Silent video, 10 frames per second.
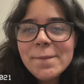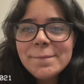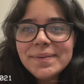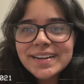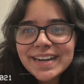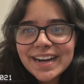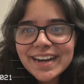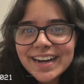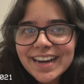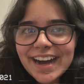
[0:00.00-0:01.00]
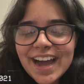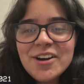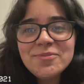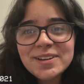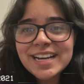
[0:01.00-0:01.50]
but I
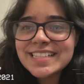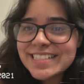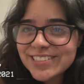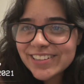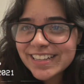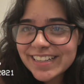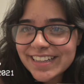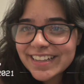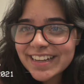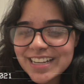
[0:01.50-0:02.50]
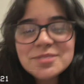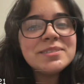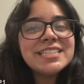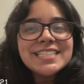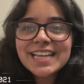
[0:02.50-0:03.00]
hope you guys enjoyed it as
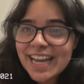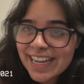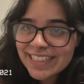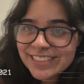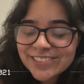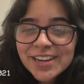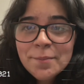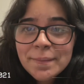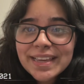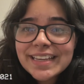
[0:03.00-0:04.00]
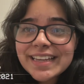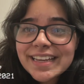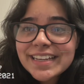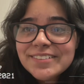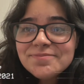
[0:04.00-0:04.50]
much as I enjoyed making
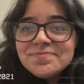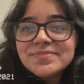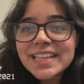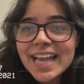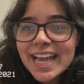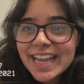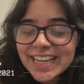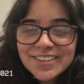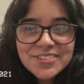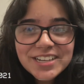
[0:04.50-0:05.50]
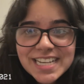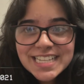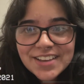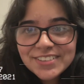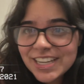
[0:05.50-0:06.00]
it. And if you guys
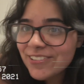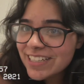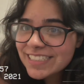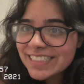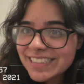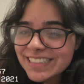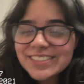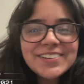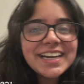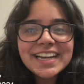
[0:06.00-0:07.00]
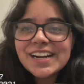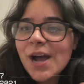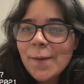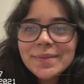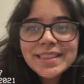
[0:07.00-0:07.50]
have any questions, go ahead and
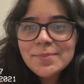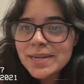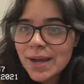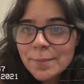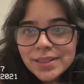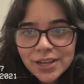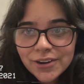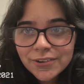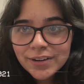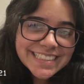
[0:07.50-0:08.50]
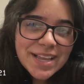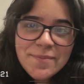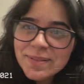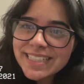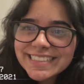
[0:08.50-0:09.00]
comment them down below.
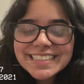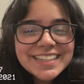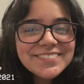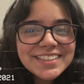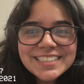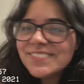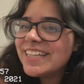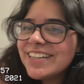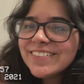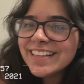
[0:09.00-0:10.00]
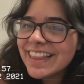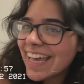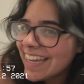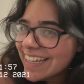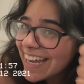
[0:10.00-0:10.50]
Please give this video a
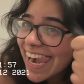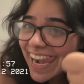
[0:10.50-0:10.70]
like